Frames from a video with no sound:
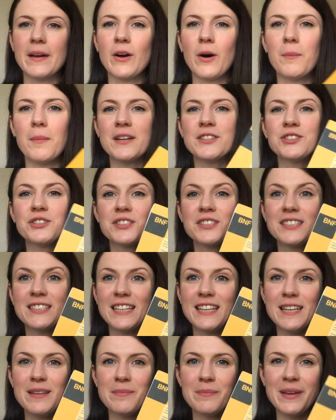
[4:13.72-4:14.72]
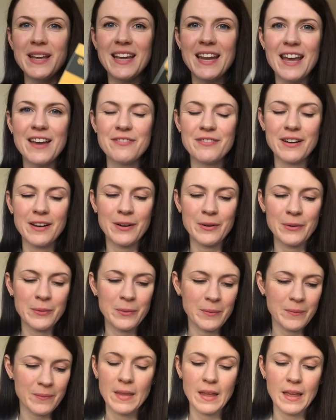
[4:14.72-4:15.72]
I got my trusty BNF
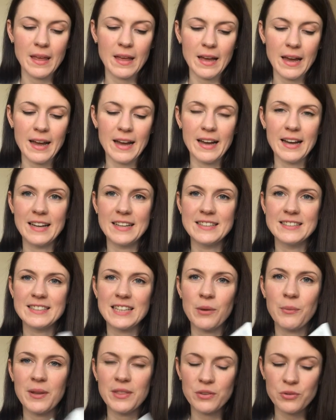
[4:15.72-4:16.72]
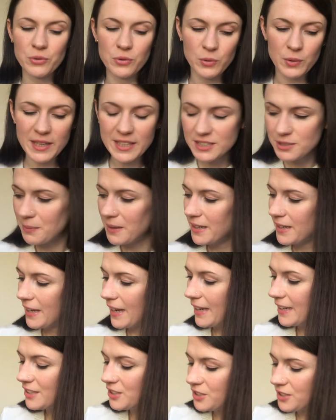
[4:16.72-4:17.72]
out and I went through each
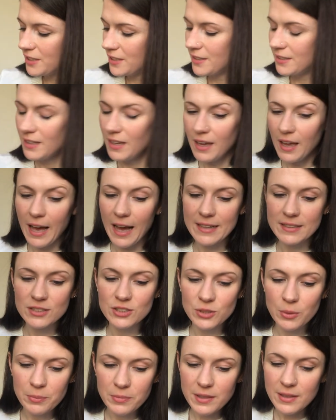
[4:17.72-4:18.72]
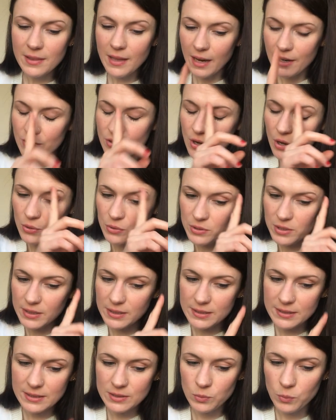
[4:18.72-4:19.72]
medication and something that I
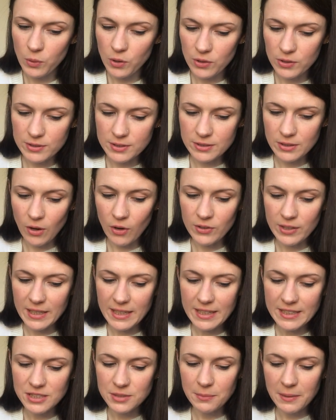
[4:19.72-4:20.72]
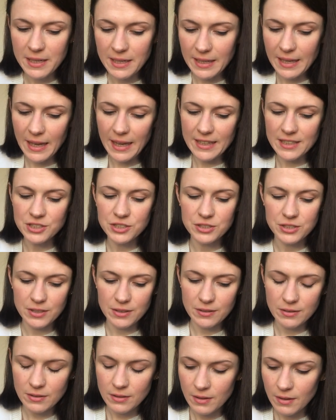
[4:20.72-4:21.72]
noticed was on each
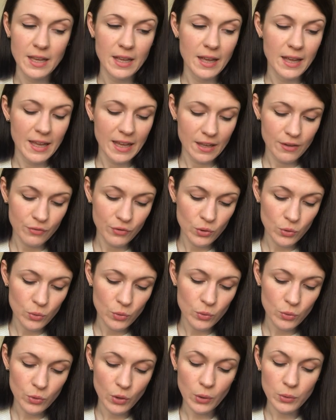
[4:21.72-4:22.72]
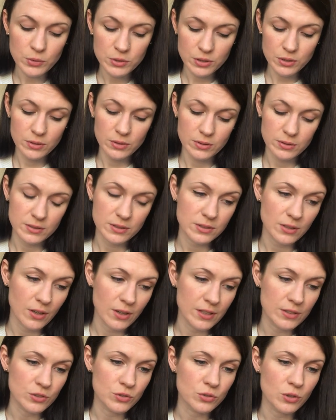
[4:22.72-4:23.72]
medication if you go to
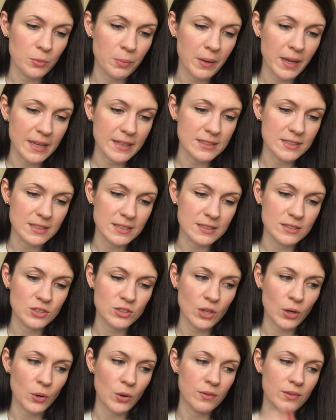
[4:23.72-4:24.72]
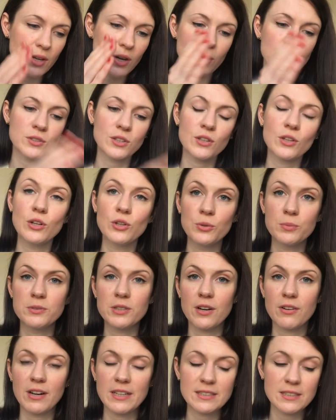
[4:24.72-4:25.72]
certain drug pages so if you go to the loop
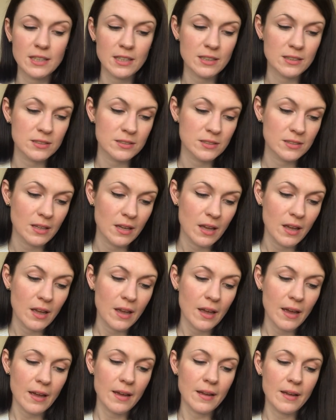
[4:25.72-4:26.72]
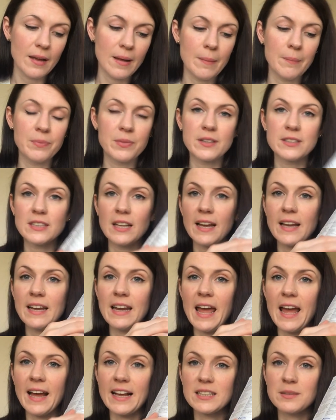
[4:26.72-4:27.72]
diuretics um, there's like
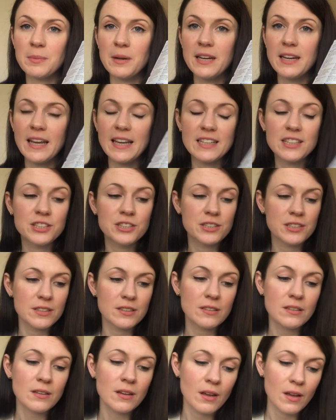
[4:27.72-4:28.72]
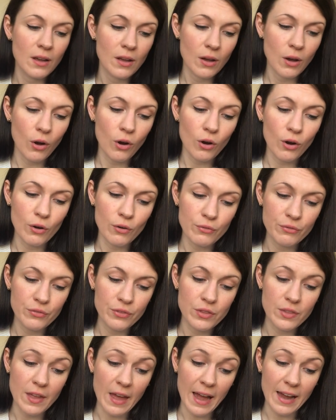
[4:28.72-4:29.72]
an explanation of
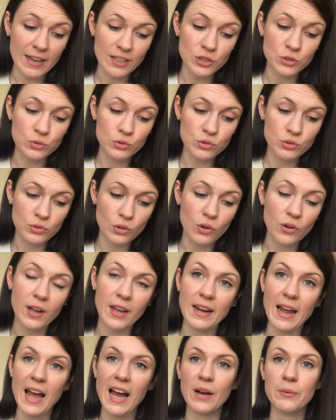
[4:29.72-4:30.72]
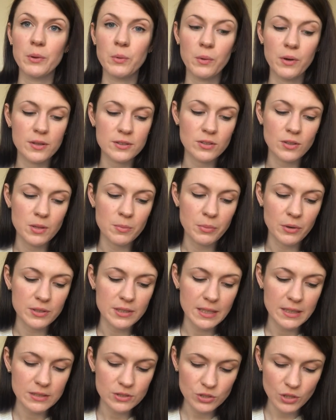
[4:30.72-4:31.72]
the actual drug and how it works on the
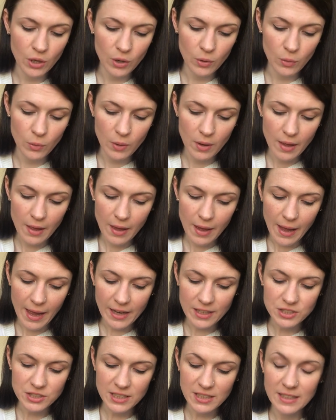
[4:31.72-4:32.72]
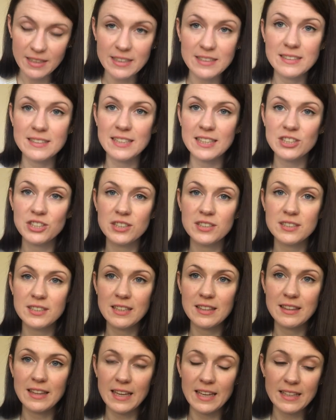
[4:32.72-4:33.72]
body so actually in addition to
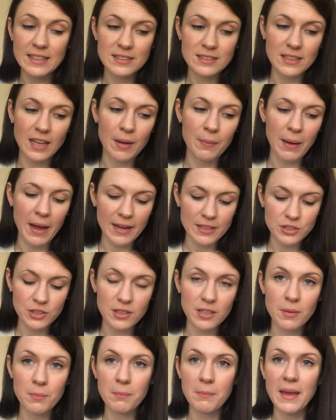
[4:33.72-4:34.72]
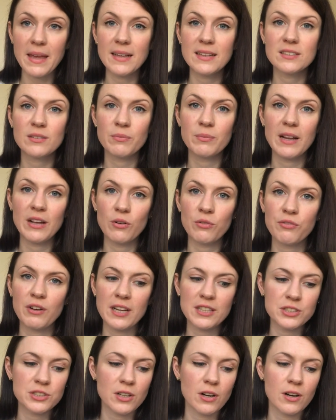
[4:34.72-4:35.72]
this I'm actually going to make some little
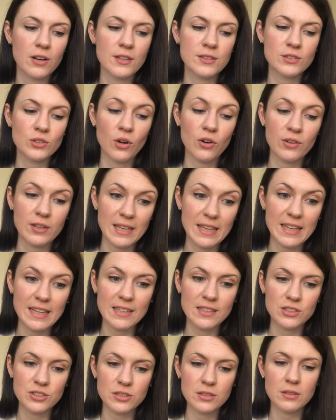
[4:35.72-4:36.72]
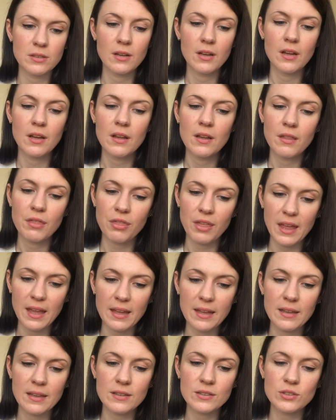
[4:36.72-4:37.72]
flashcards on each
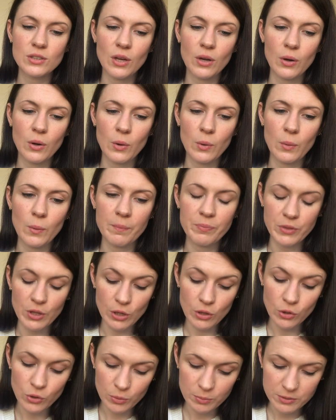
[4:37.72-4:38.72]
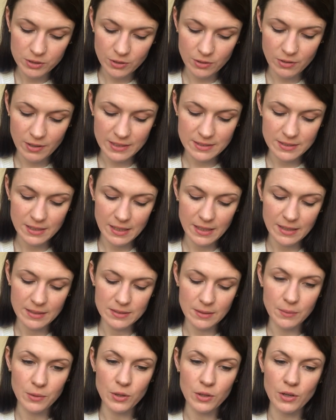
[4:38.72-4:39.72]
thing so the loop
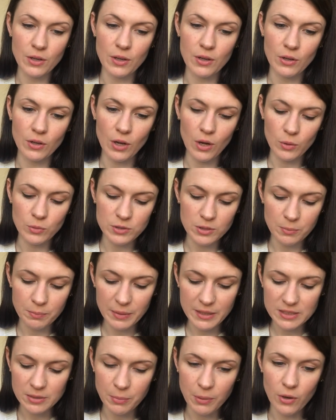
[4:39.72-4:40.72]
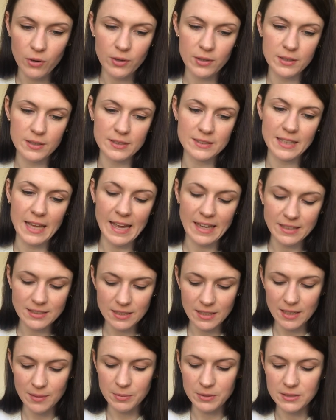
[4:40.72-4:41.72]
diuretics I'm going to go to beta blockers ACE
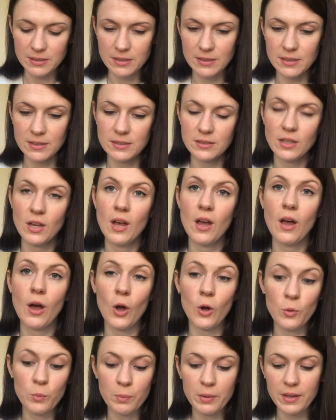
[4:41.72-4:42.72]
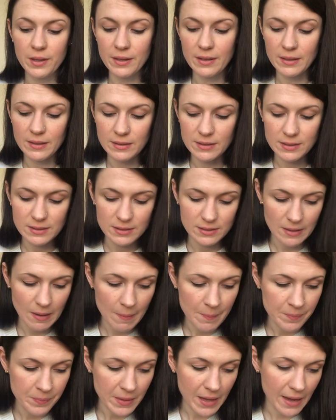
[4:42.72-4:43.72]
inhibitors opiates
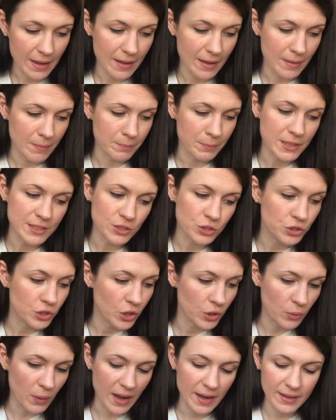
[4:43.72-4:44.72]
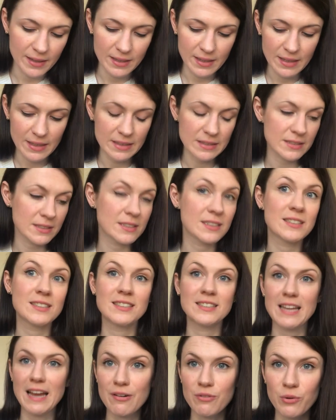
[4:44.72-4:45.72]
um, beta 2 agonists,
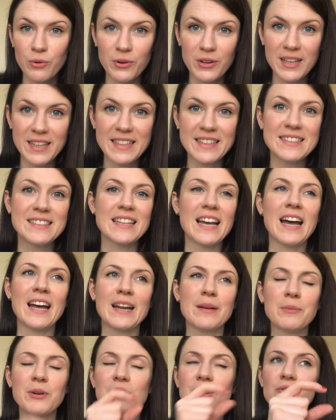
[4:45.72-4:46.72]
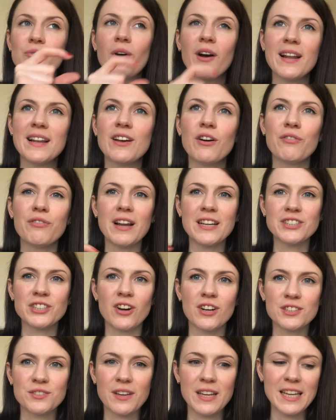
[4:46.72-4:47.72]
steroids, and I'm going to write little
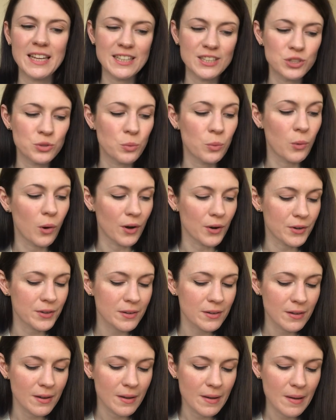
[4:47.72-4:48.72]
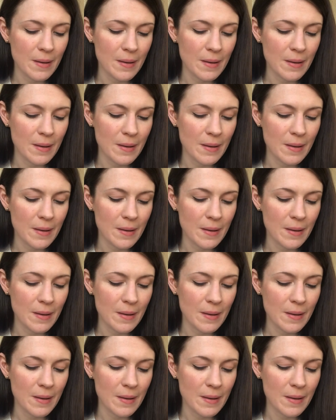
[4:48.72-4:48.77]
flashcards for each one